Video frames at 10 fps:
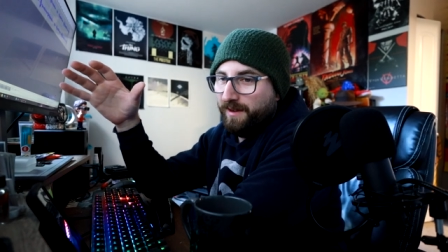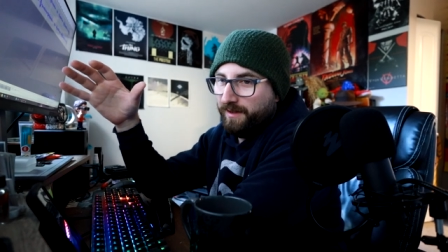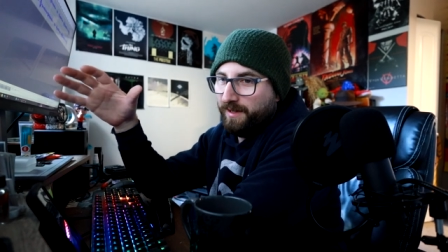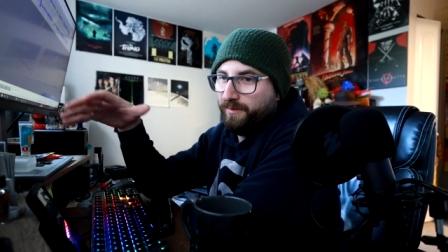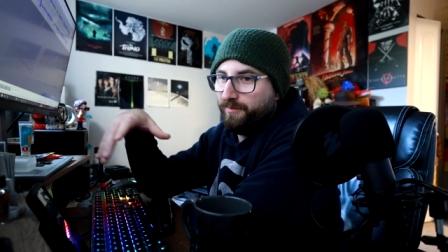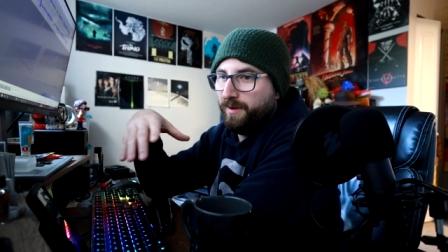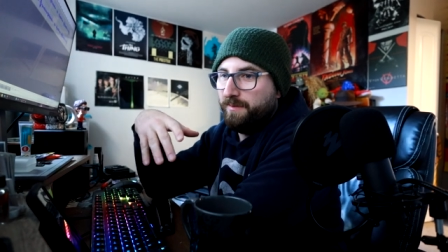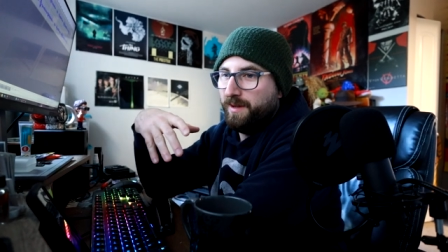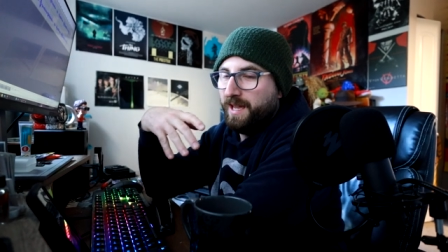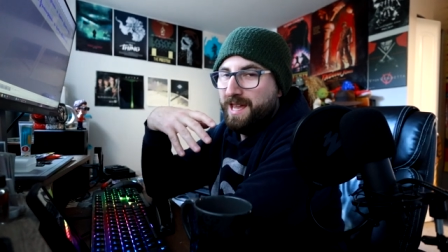uh,
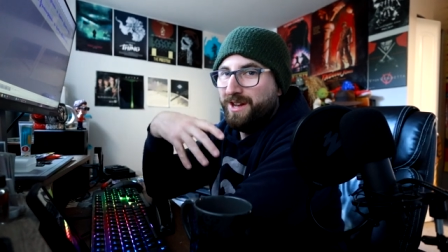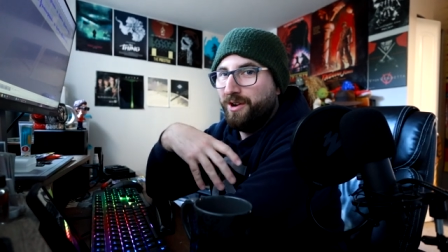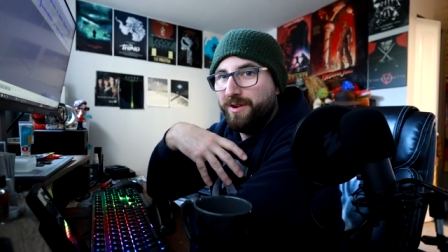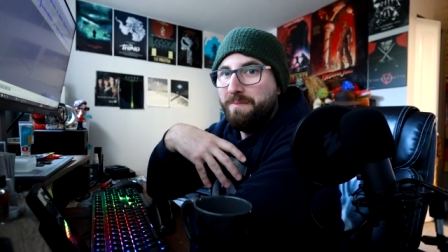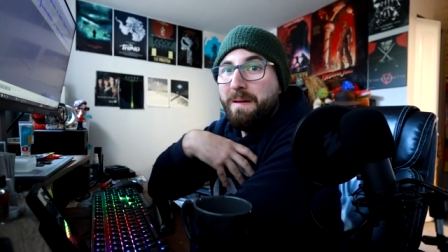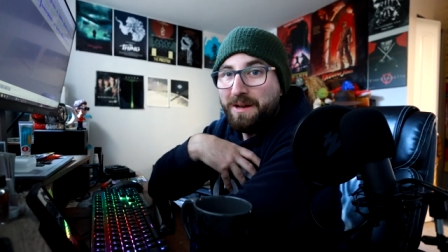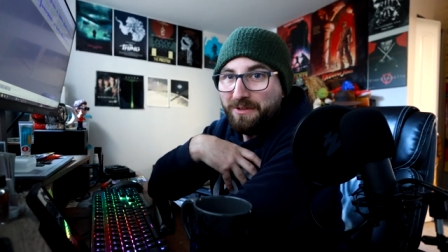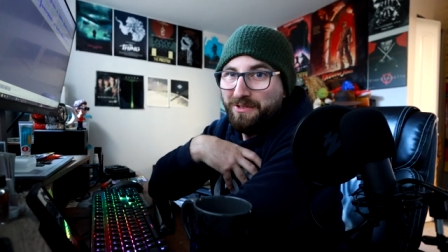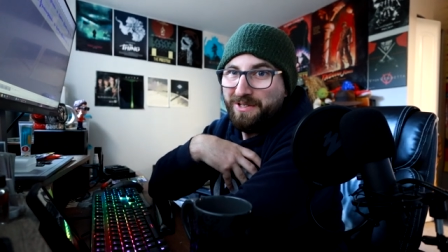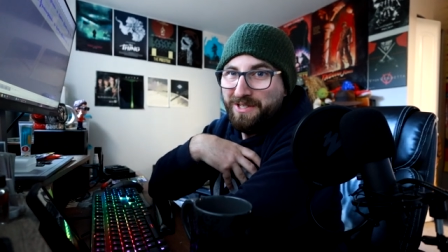from a current
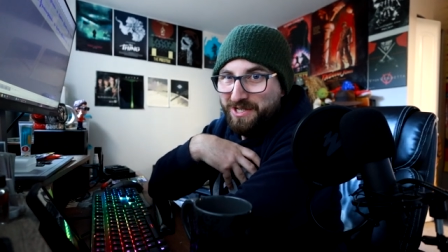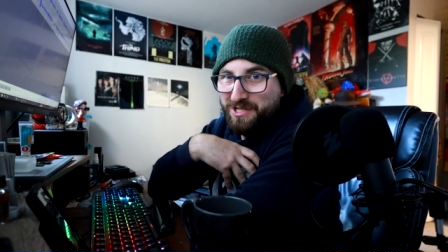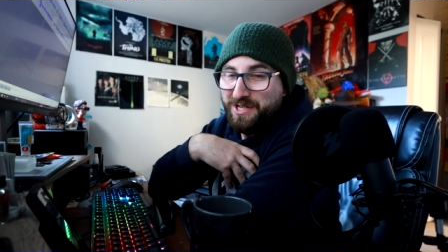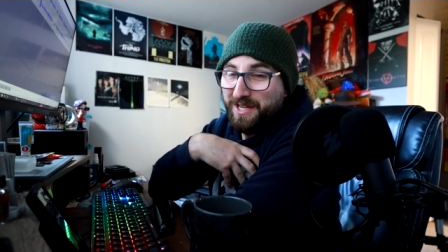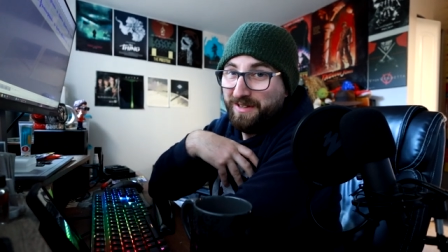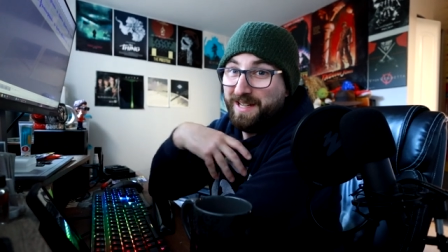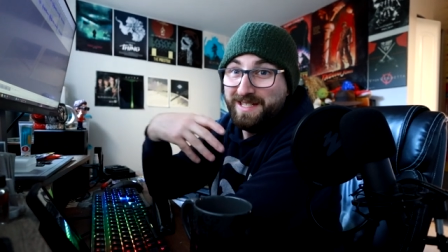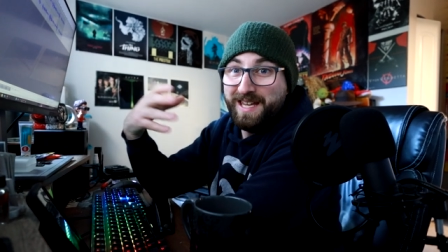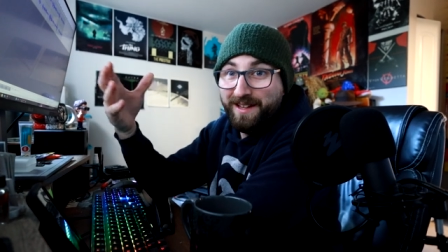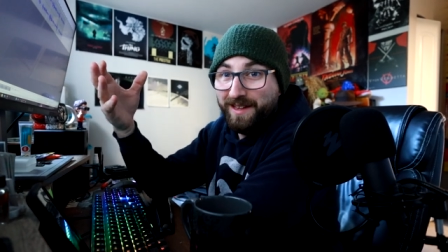medical conditioning
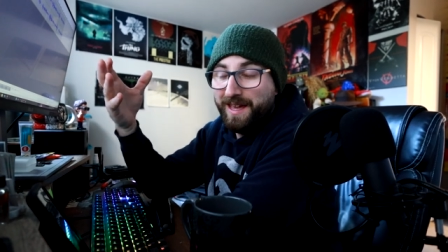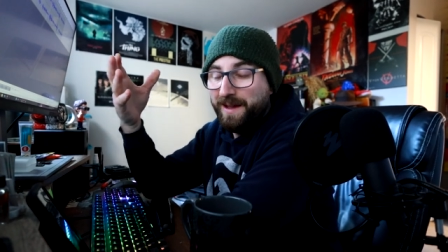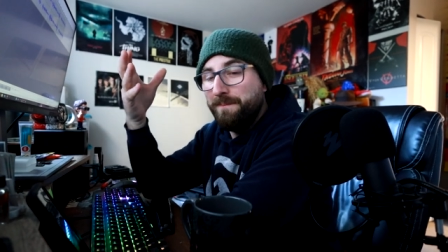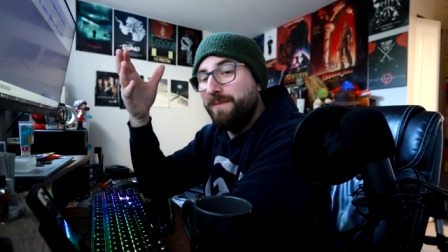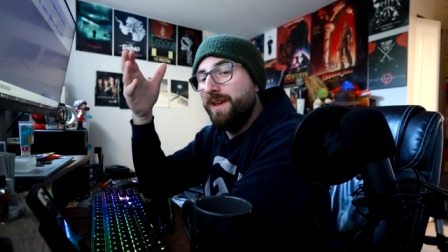that's killing him.